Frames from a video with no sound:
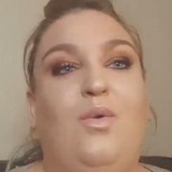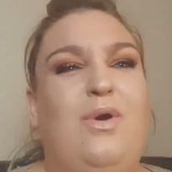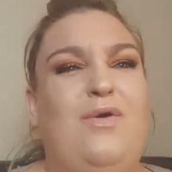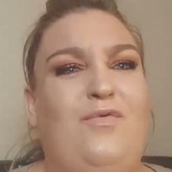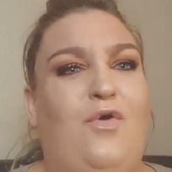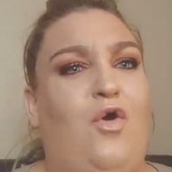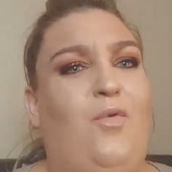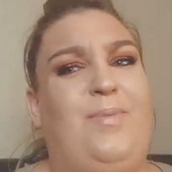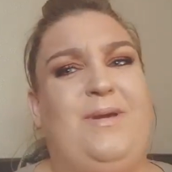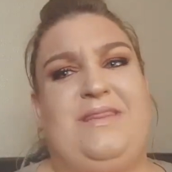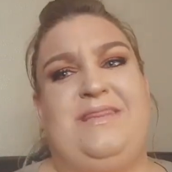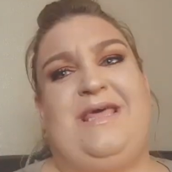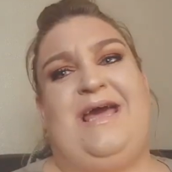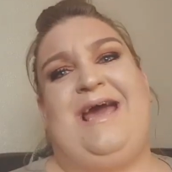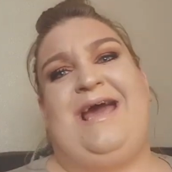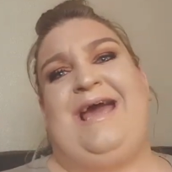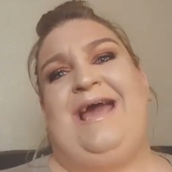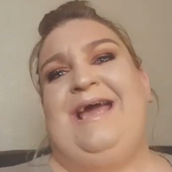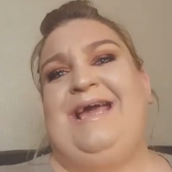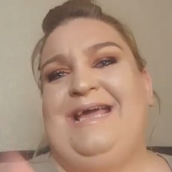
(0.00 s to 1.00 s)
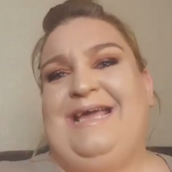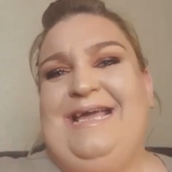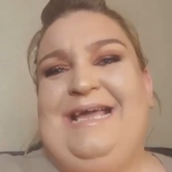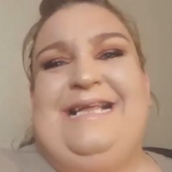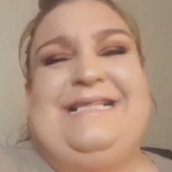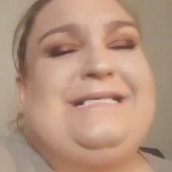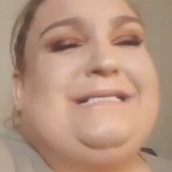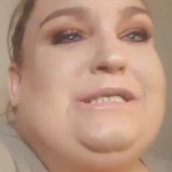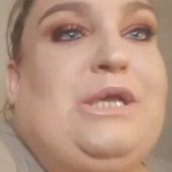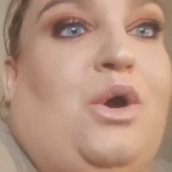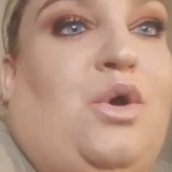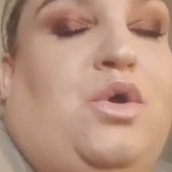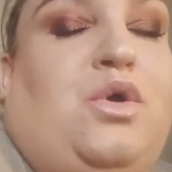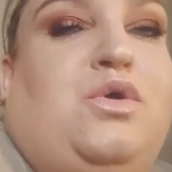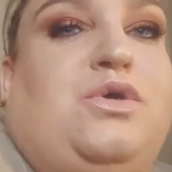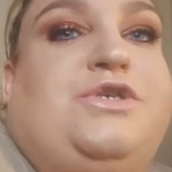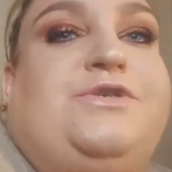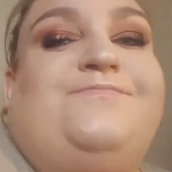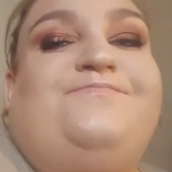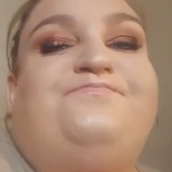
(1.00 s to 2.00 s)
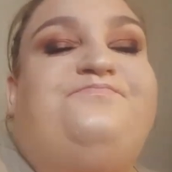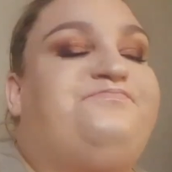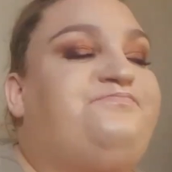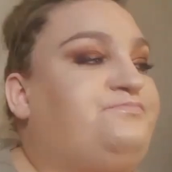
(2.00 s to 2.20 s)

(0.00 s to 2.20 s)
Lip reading: We've all been there, it's not good.